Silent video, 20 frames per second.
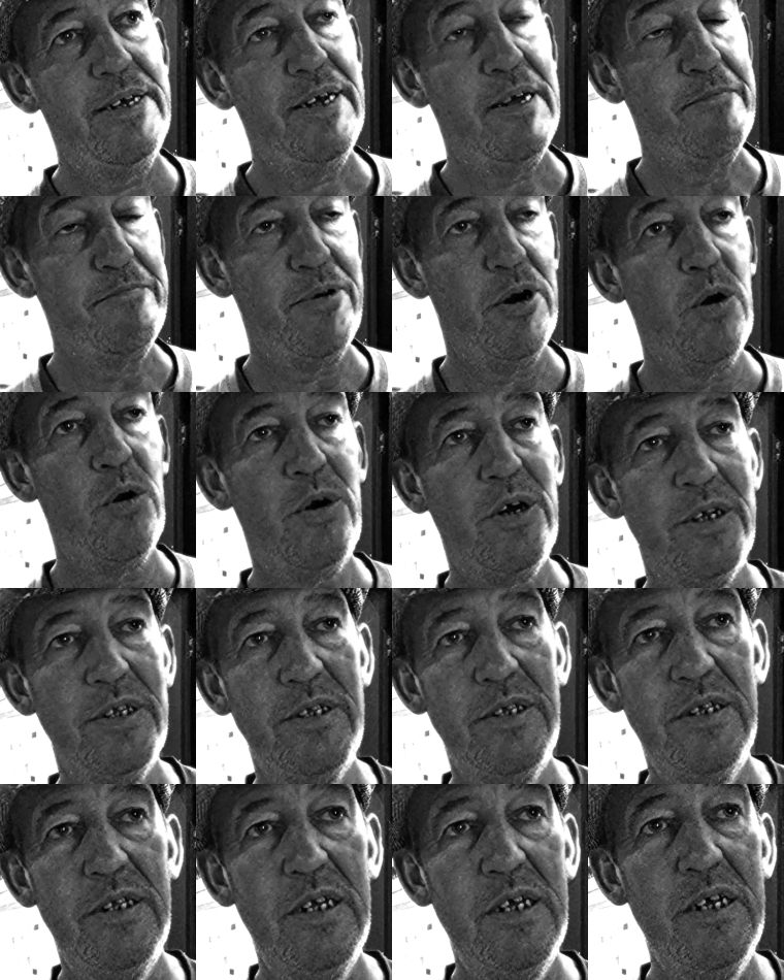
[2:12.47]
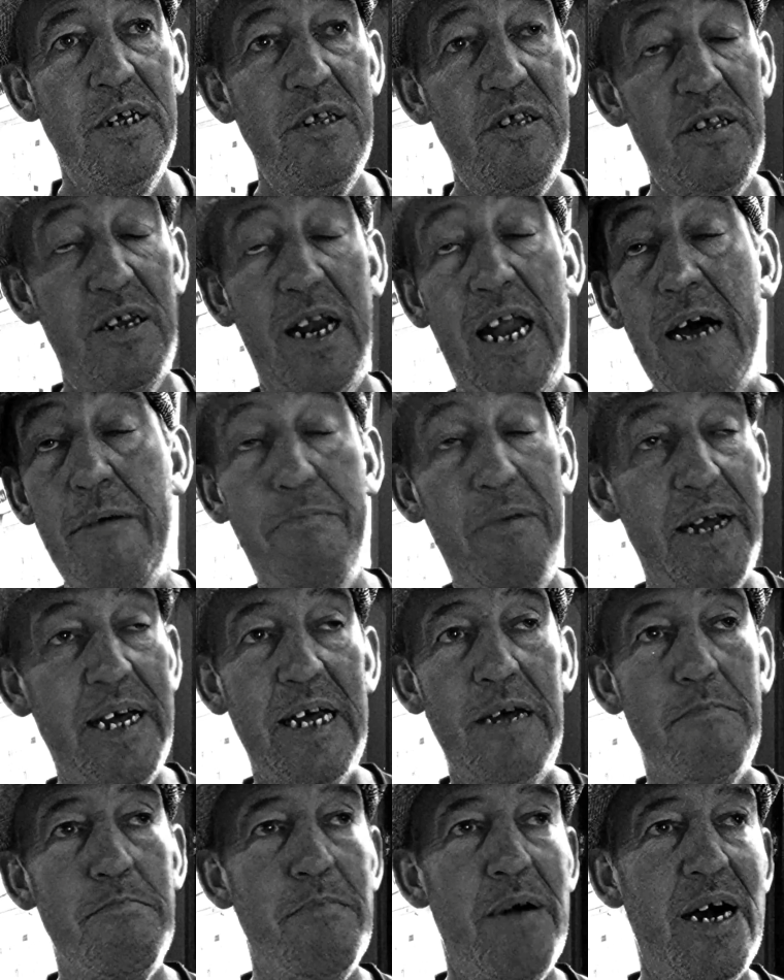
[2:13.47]
and broken slab
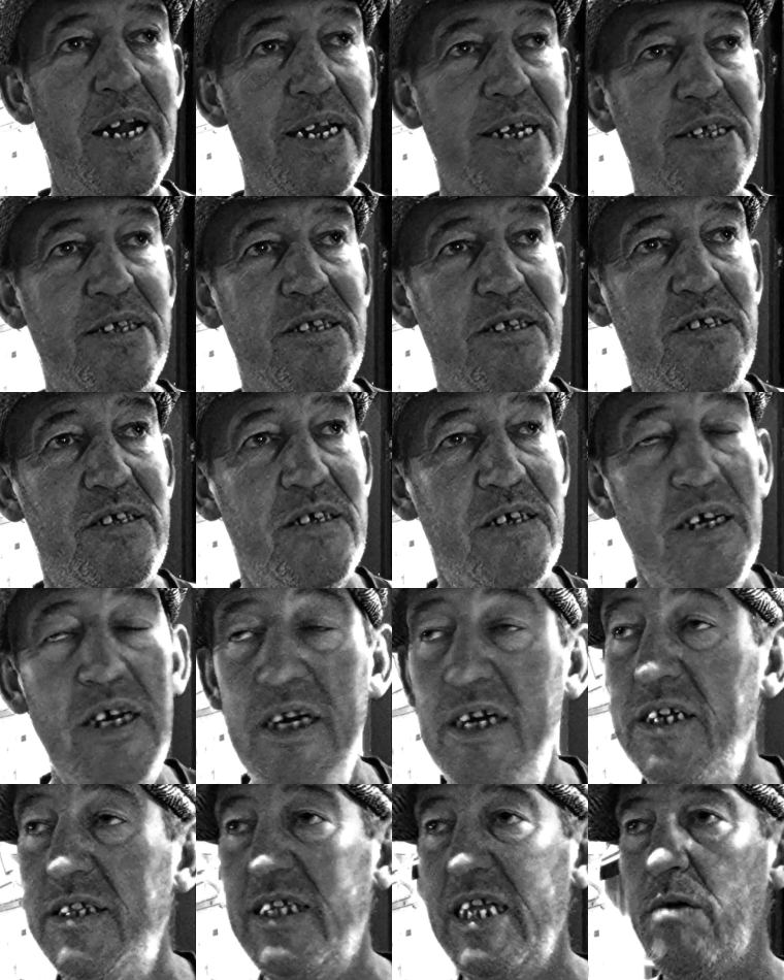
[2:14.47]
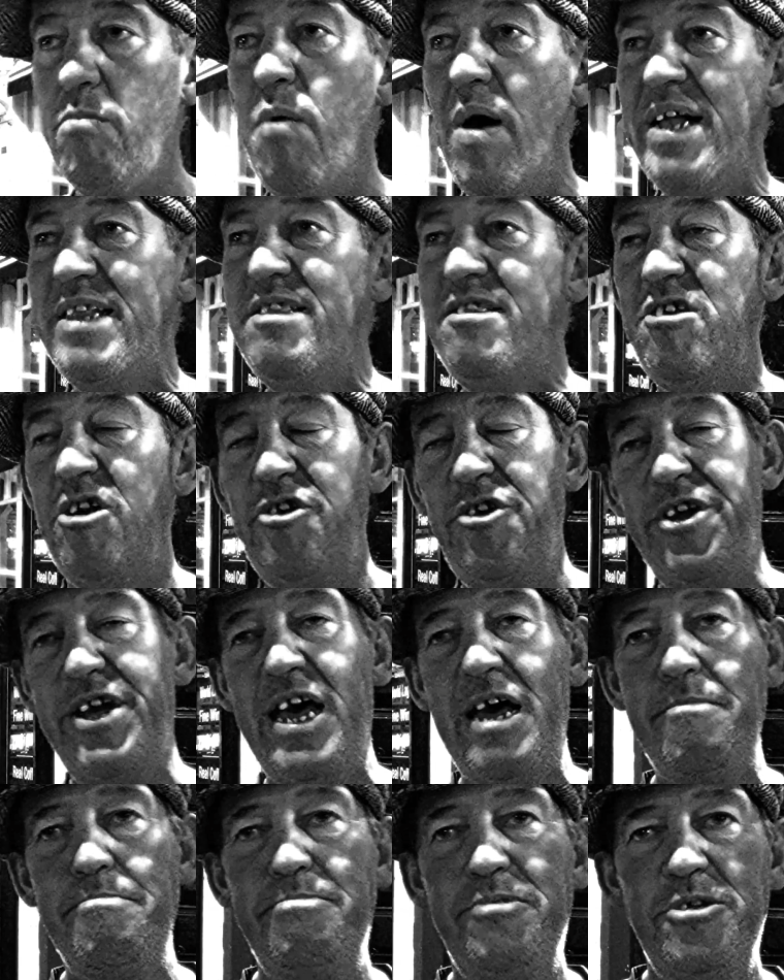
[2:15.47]
laying mallets. They went on the
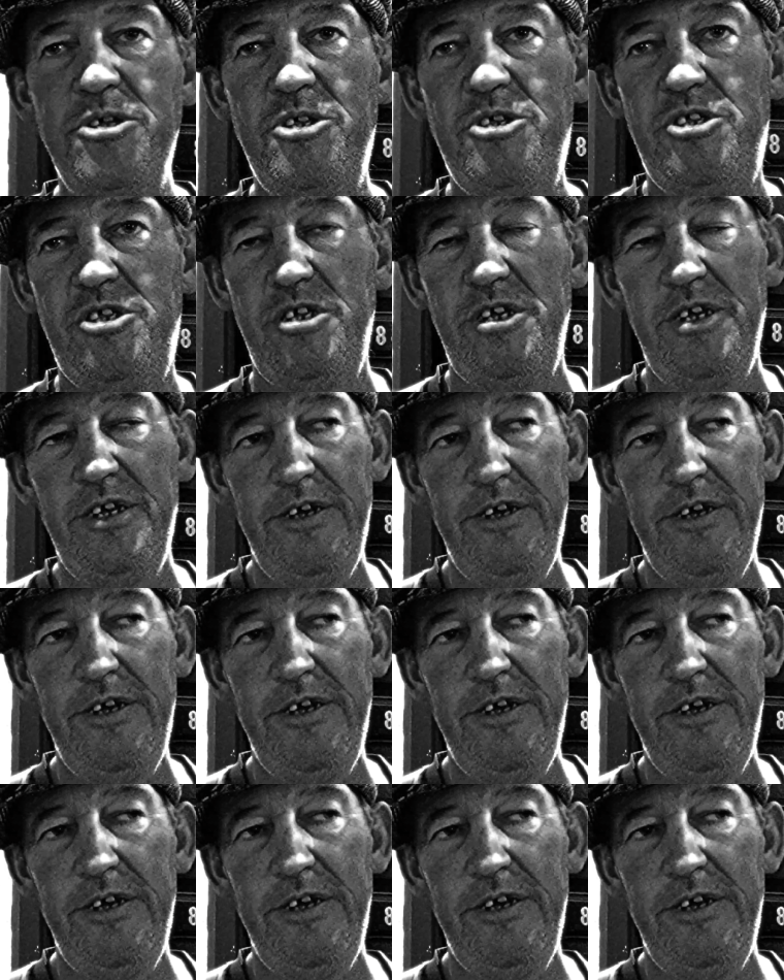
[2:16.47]
embers,